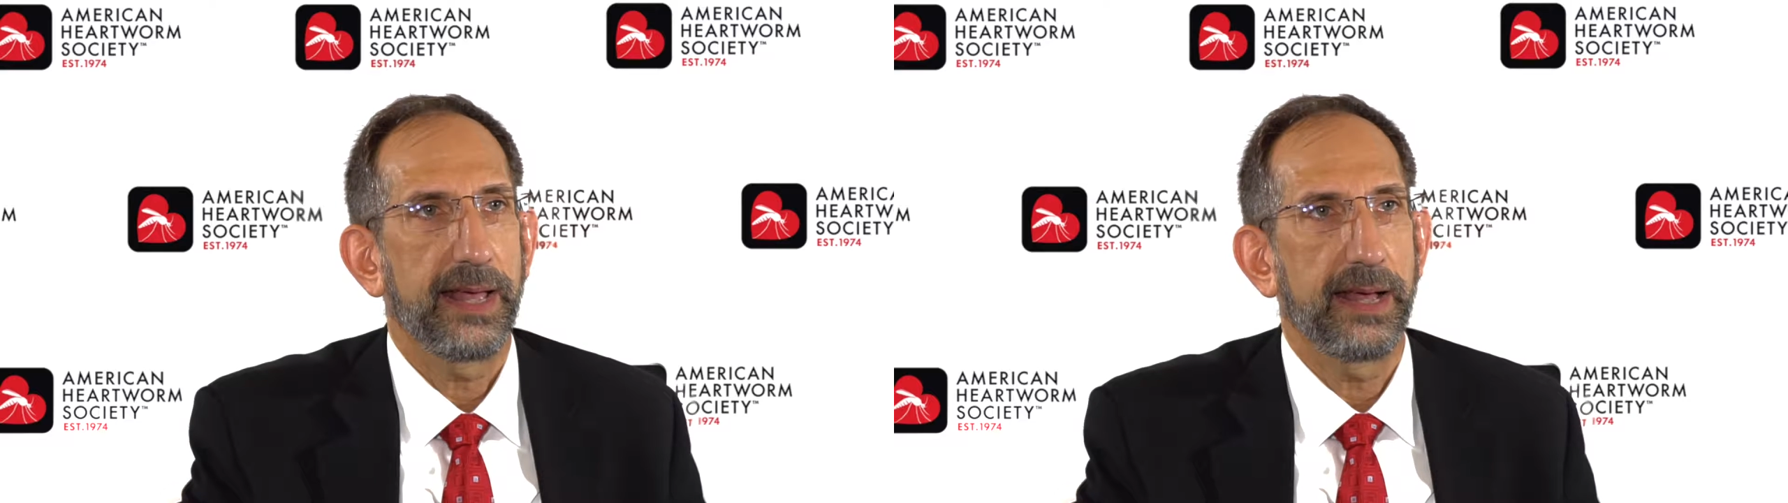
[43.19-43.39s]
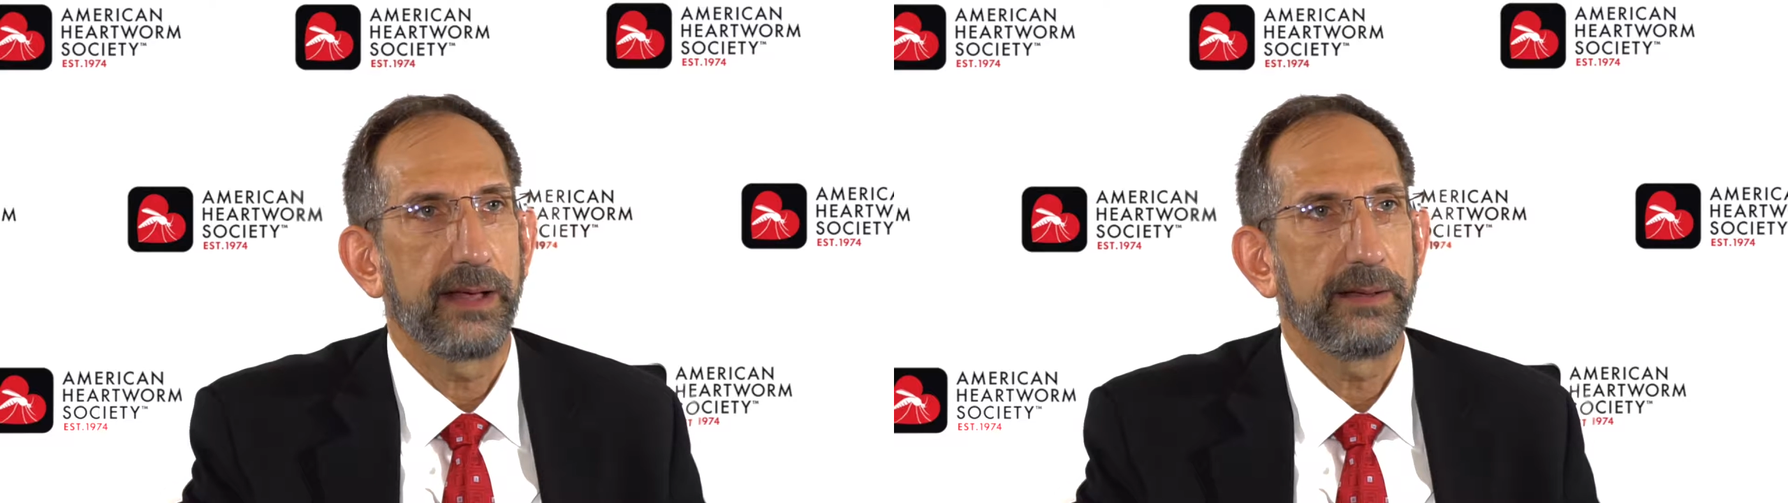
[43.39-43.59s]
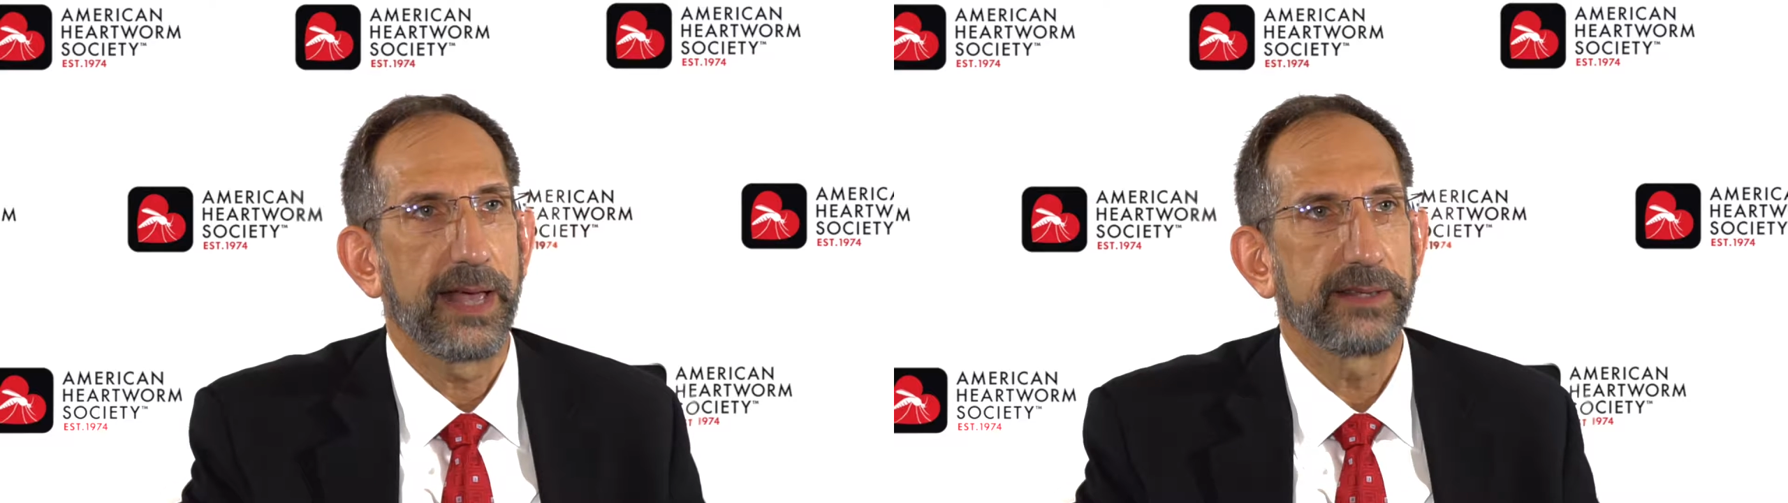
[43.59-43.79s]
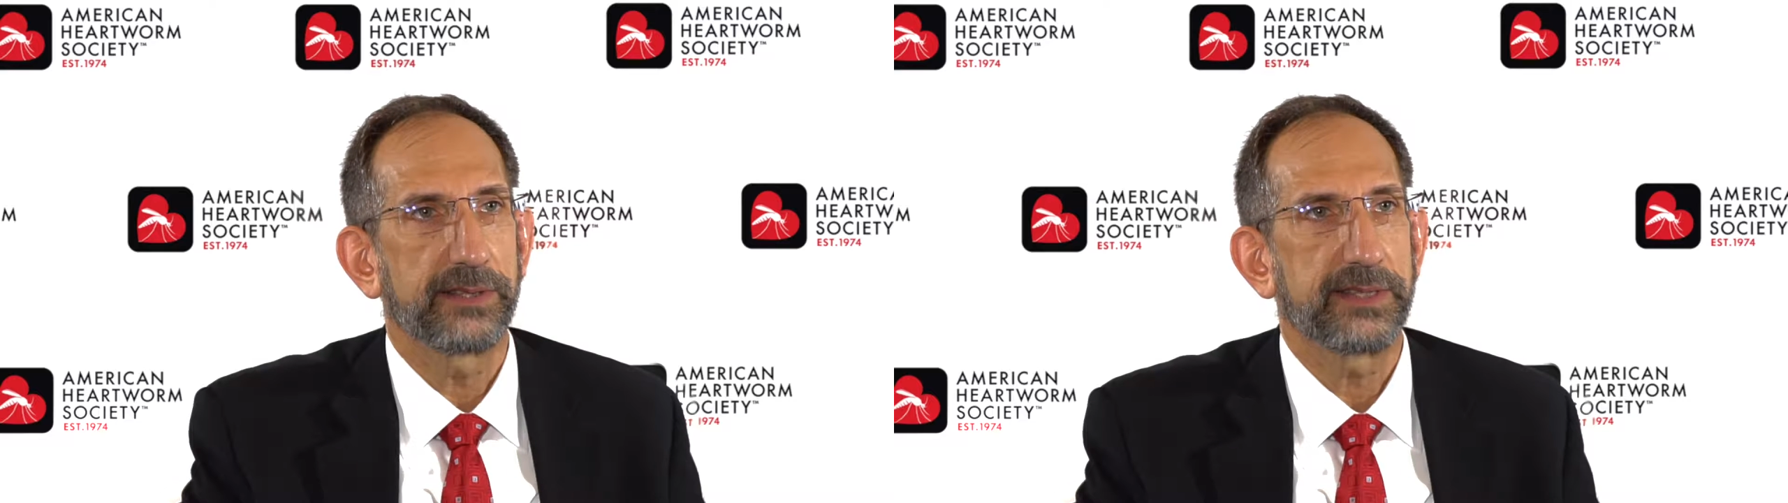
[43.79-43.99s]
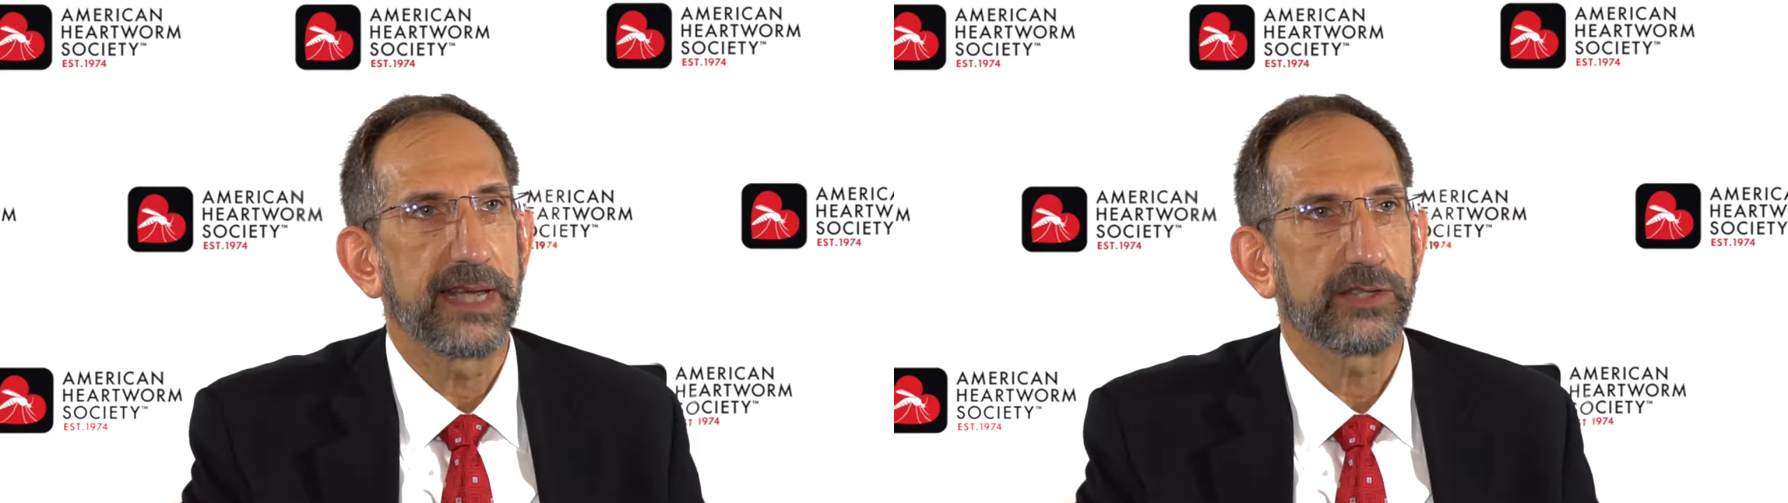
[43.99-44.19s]
as
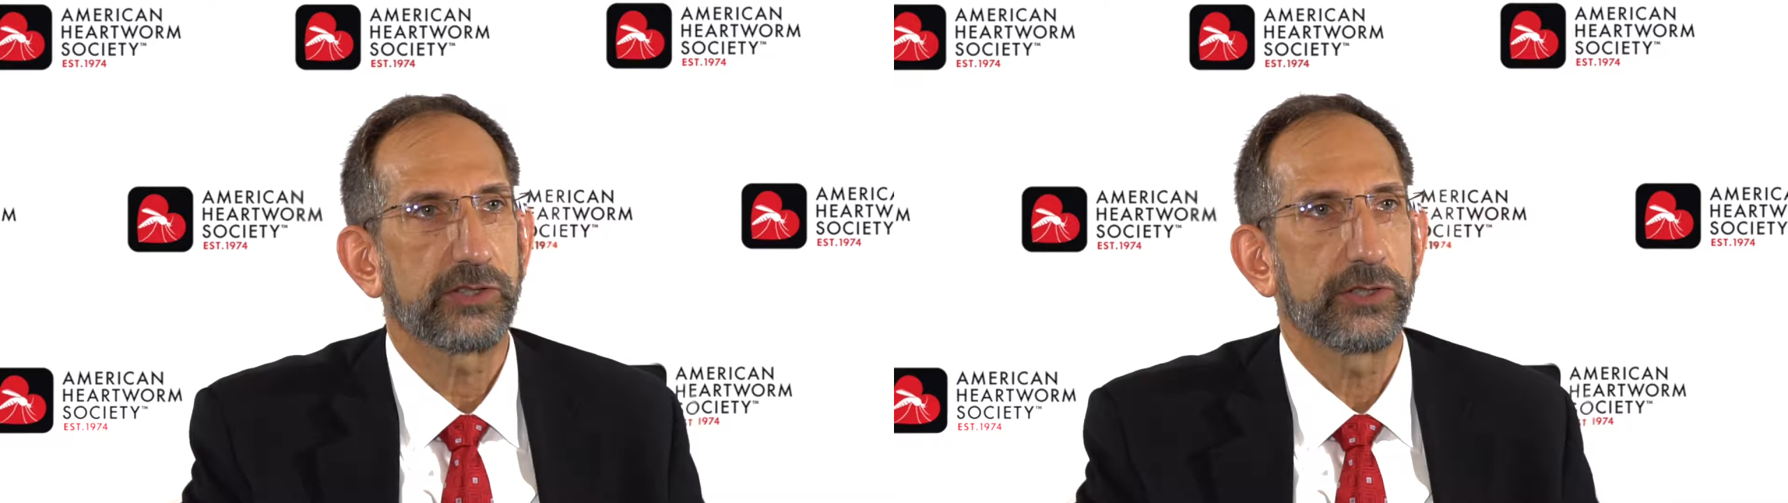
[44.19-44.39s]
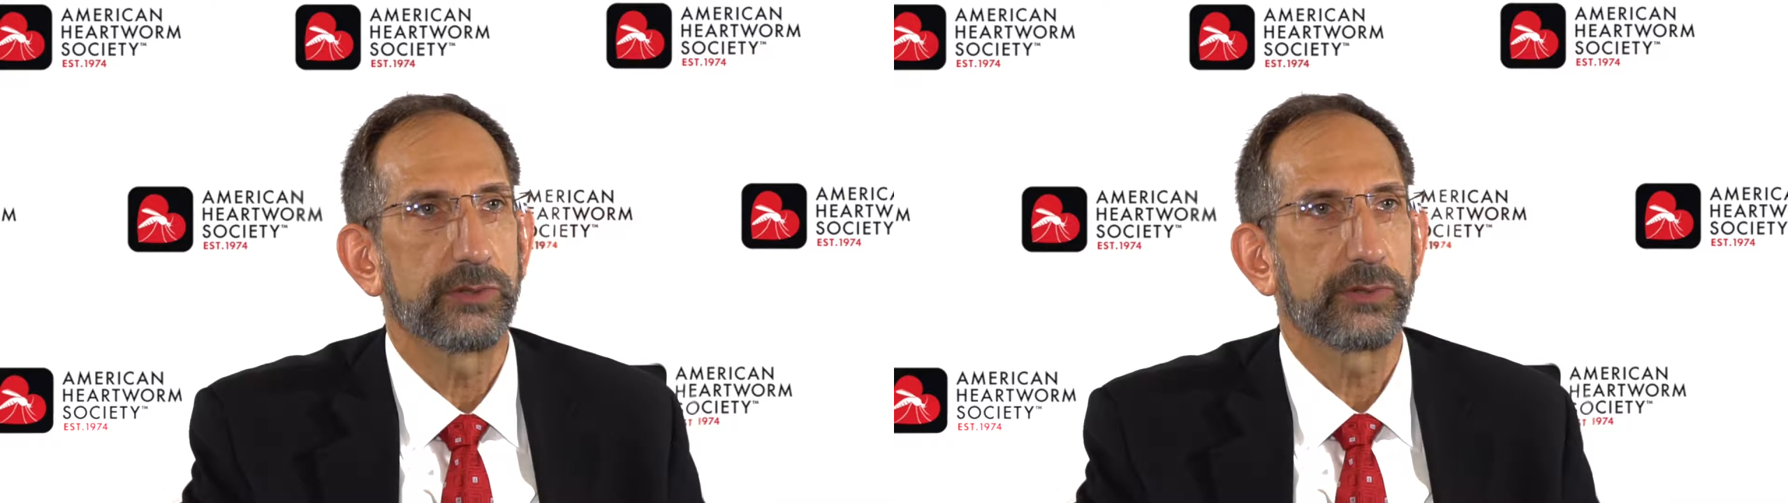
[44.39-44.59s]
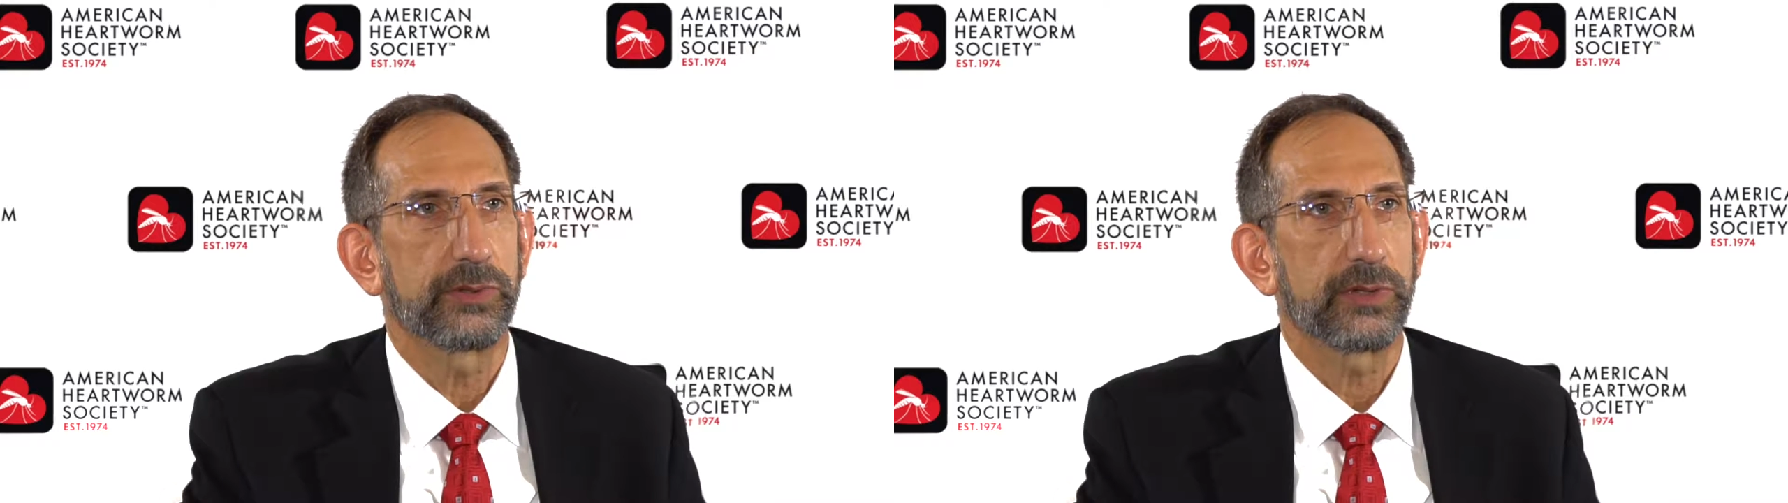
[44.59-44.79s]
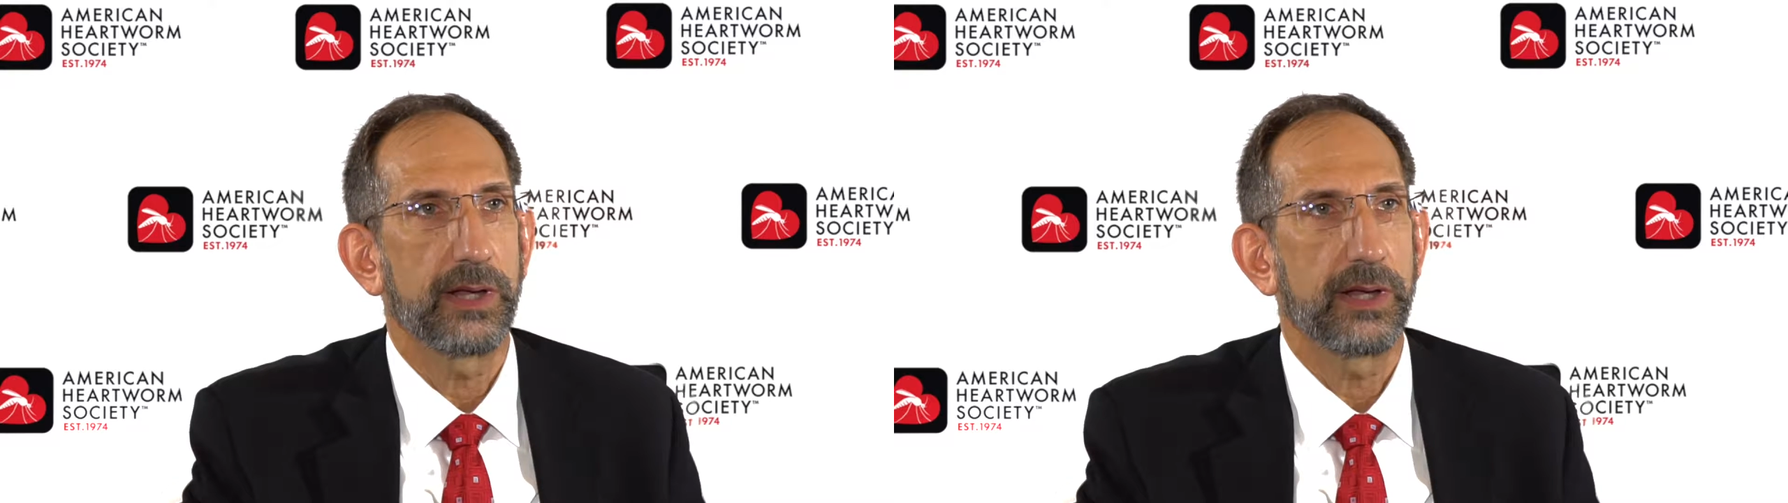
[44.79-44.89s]
a test to